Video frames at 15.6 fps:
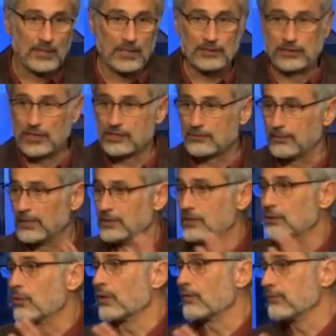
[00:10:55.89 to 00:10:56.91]
It just
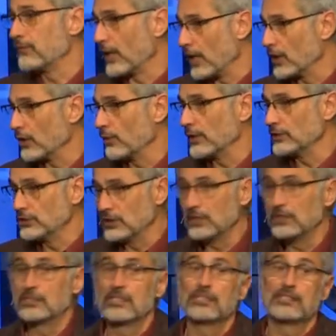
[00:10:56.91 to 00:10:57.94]
means you are following
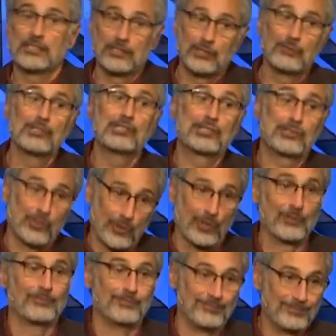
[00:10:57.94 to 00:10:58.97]
Jesus into a
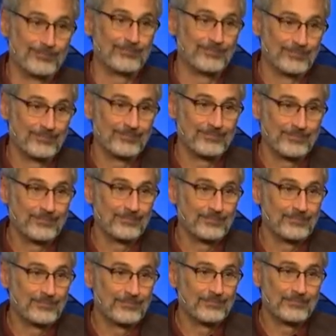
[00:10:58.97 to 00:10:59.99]
storm.
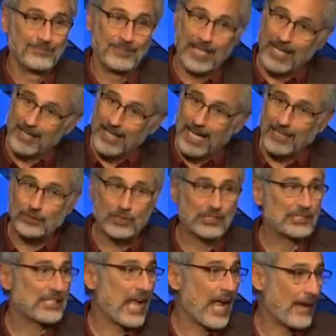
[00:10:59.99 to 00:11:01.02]
And that
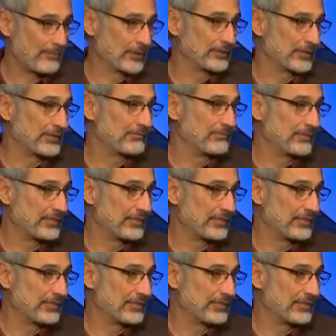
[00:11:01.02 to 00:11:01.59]
just happens